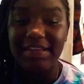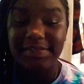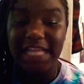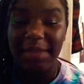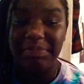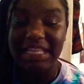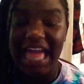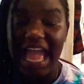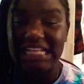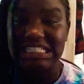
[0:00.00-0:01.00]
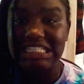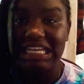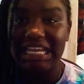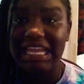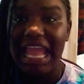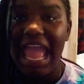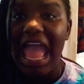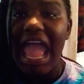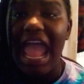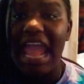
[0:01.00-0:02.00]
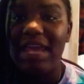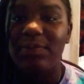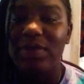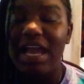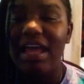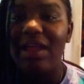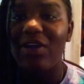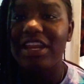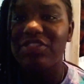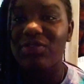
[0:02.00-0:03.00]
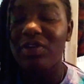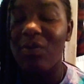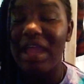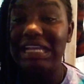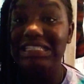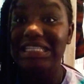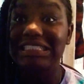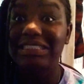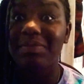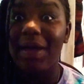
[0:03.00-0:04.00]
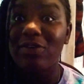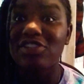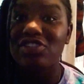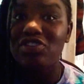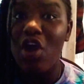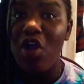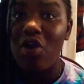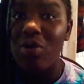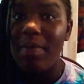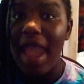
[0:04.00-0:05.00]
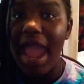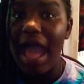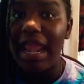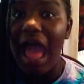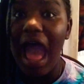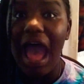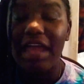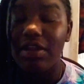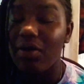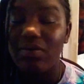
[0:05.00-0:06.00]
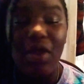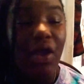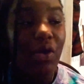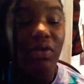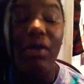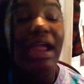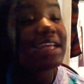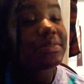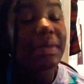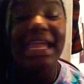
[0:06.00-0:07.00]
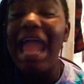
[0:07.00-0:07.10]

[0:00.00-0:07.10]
It was like plastic, and we kind of already threw it away because it smelled so bad. I don't know. Don't ask me.